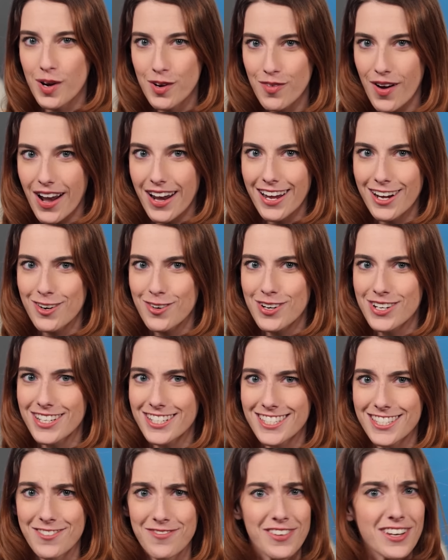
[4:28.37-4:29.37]
running or
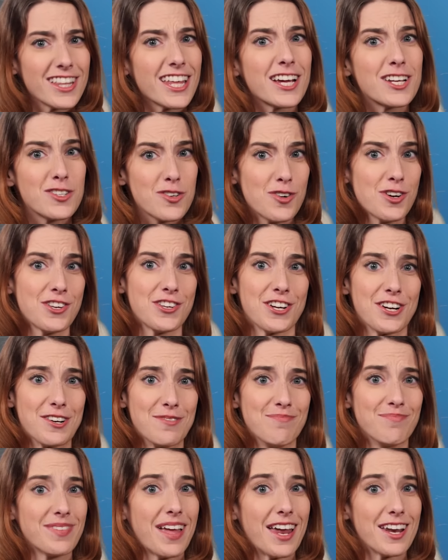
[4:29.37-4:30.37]
does it feel like torture?
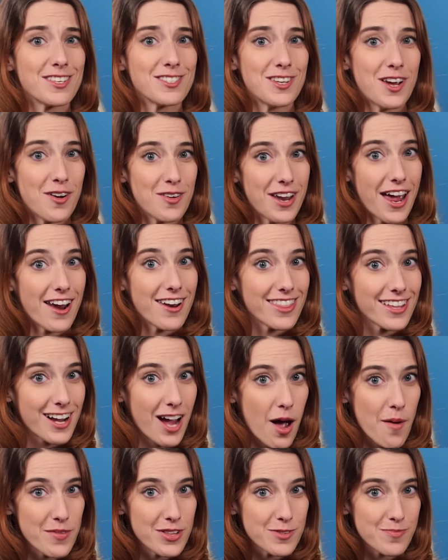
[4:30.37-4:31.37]
Let us know down in the
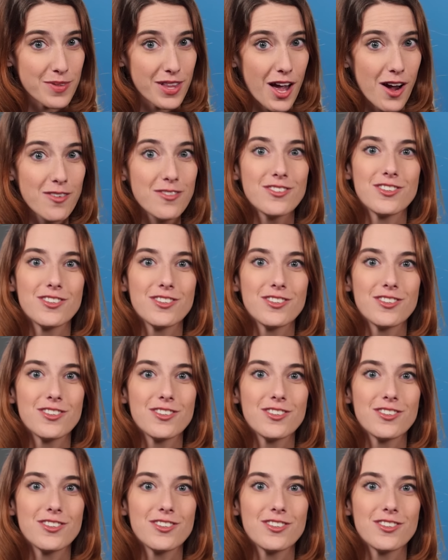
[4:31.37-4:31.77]
comments below.